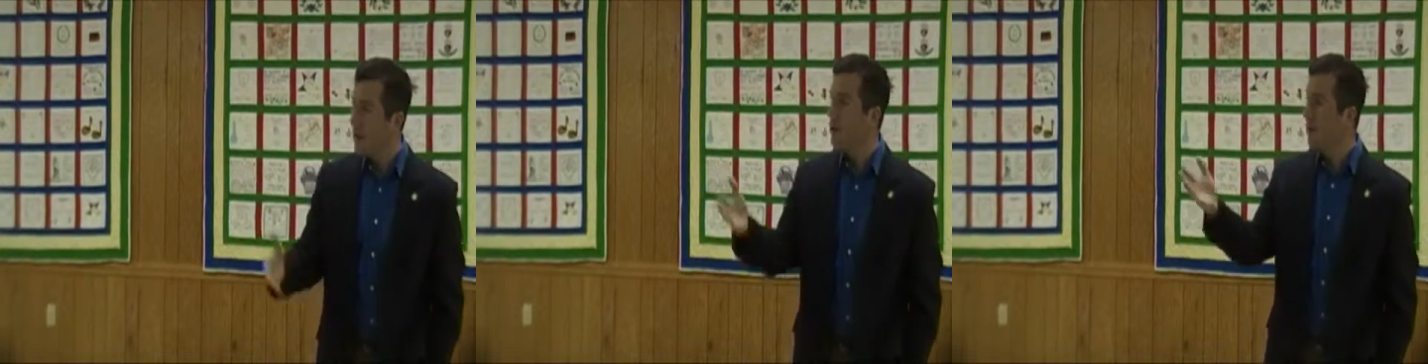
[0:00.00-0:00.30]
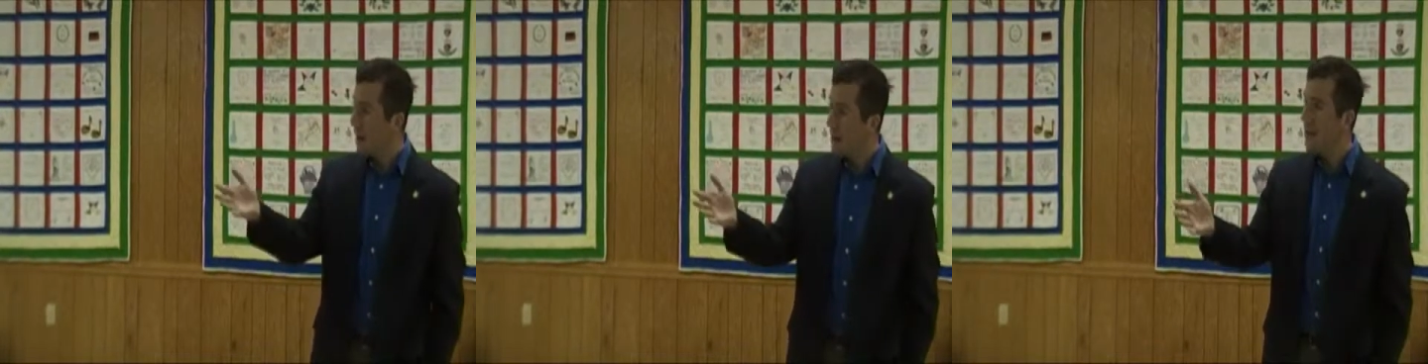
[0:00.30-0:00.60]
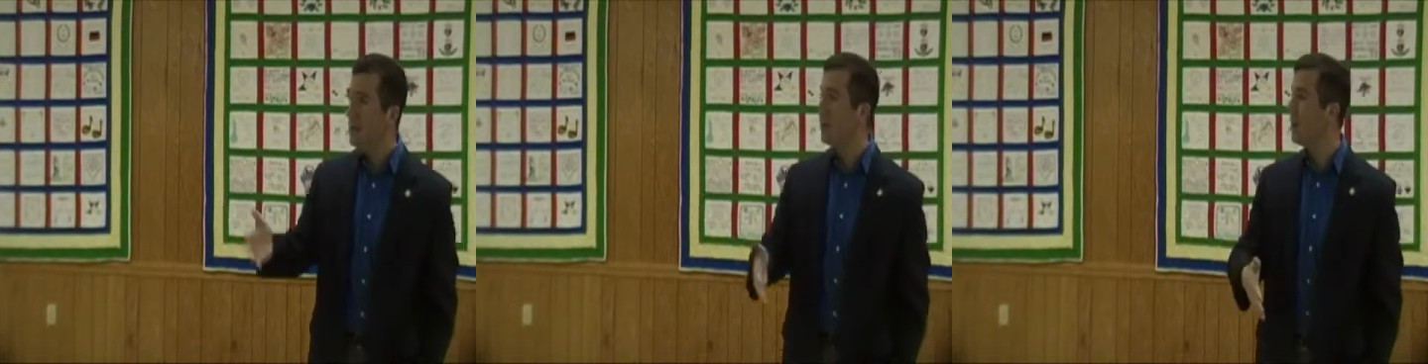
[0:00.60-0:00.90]
You're right,
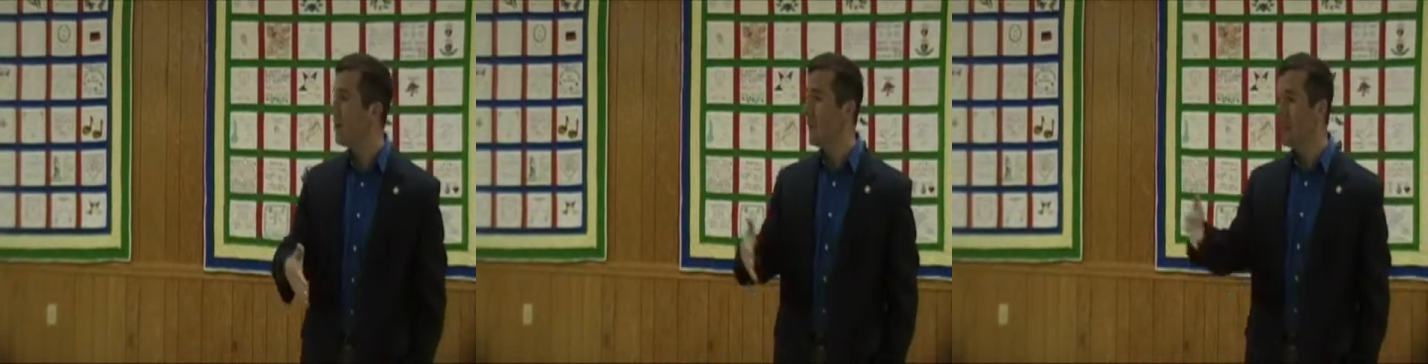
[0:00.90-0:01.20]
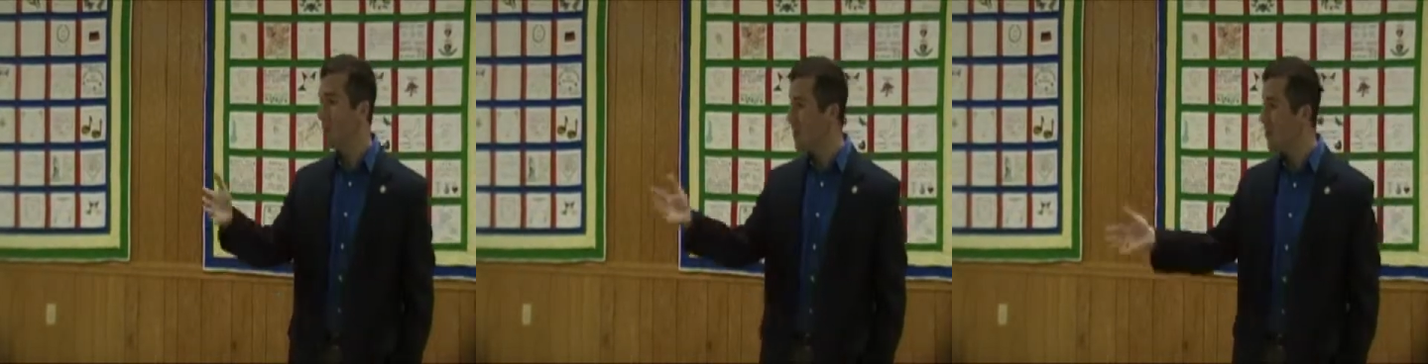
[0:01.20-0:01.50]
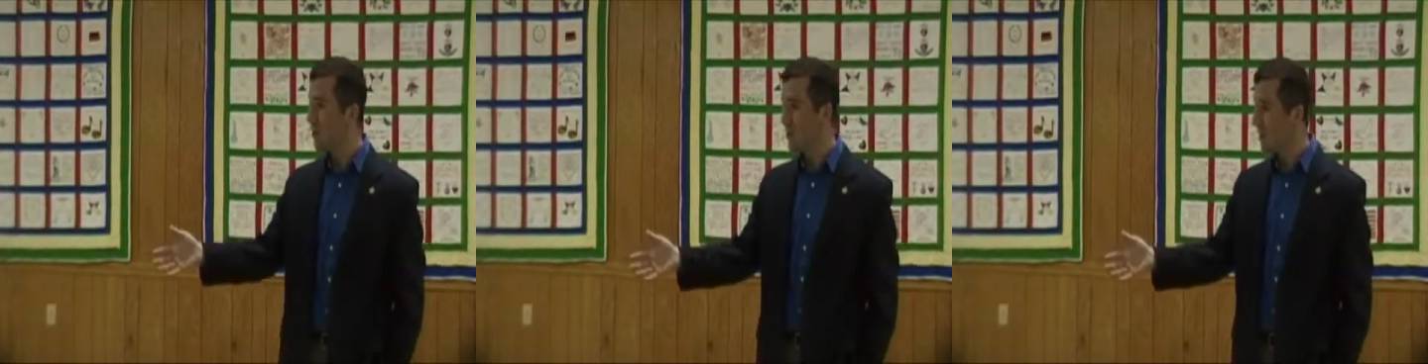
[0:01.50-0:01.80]
it's going to develop
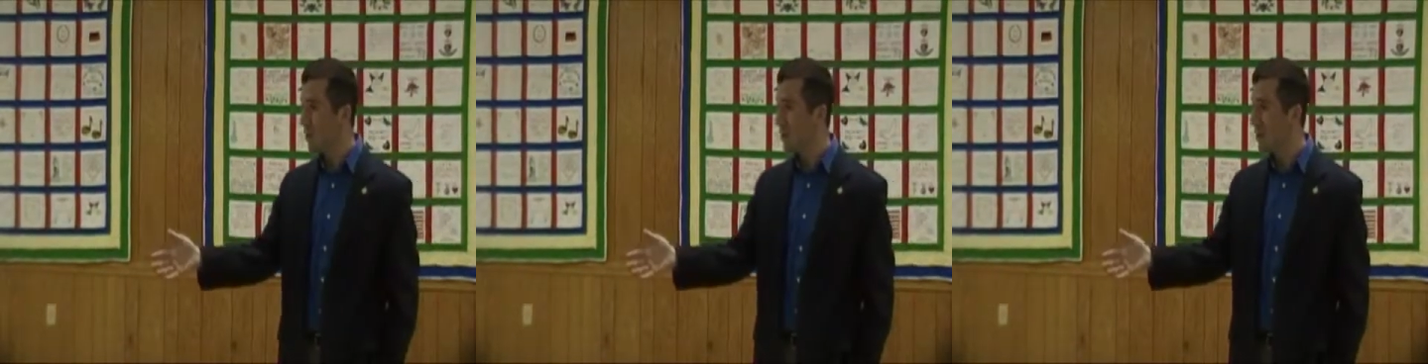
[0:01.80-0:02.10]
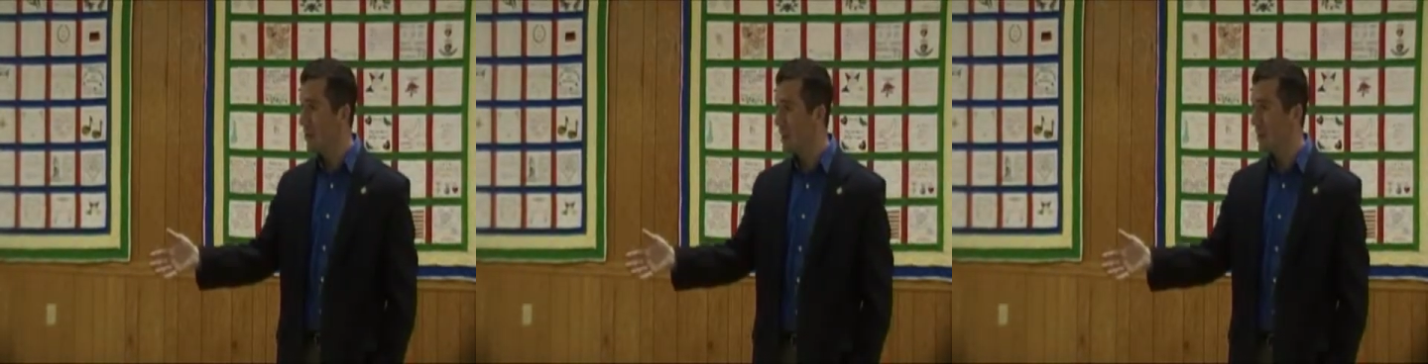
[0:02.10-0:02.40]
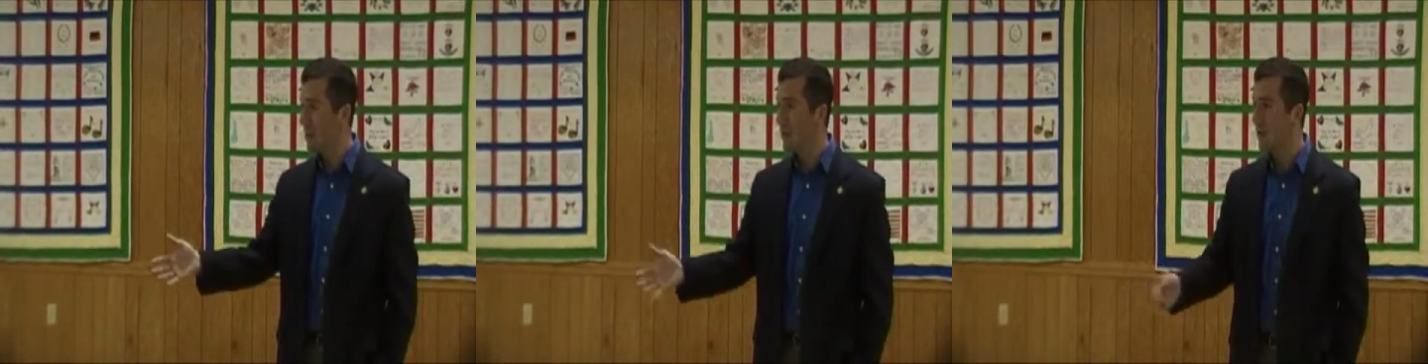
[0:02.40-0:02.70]
into just increased
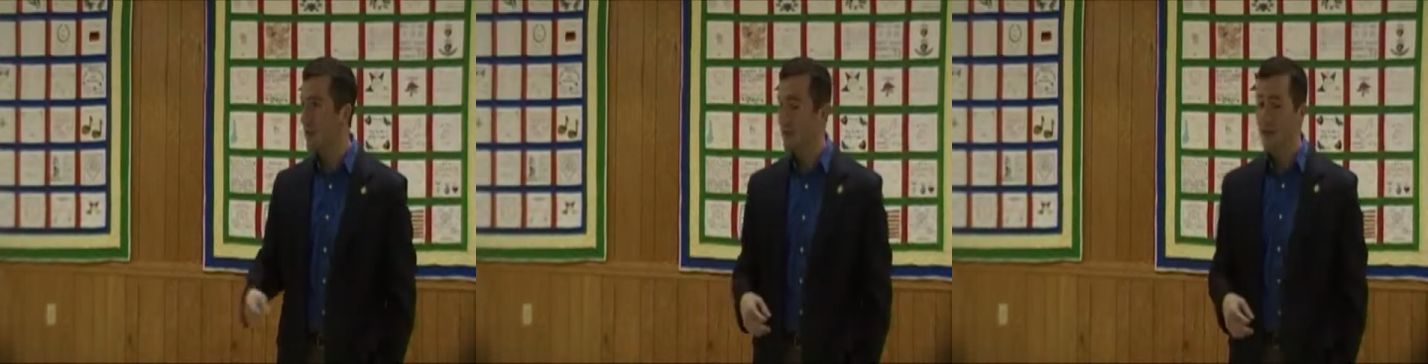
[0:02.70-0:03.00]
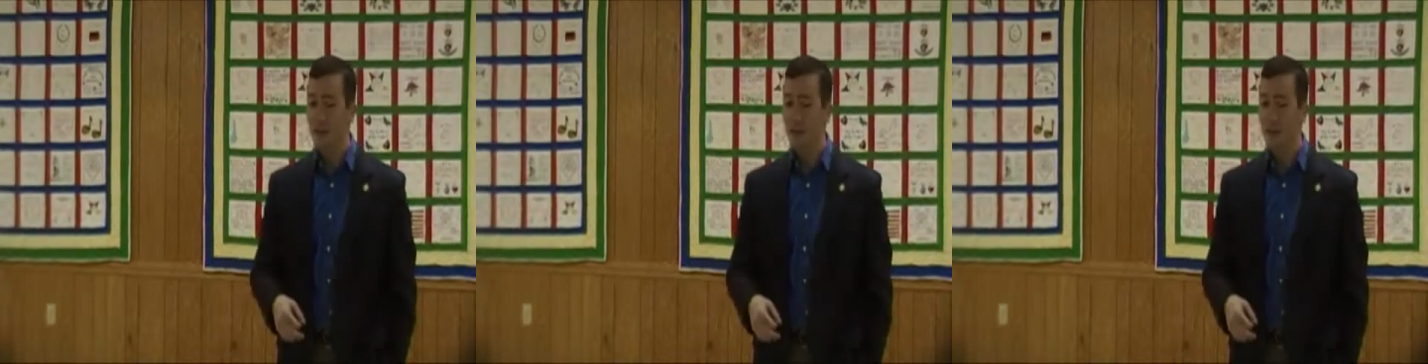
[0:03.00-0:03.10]
taxes.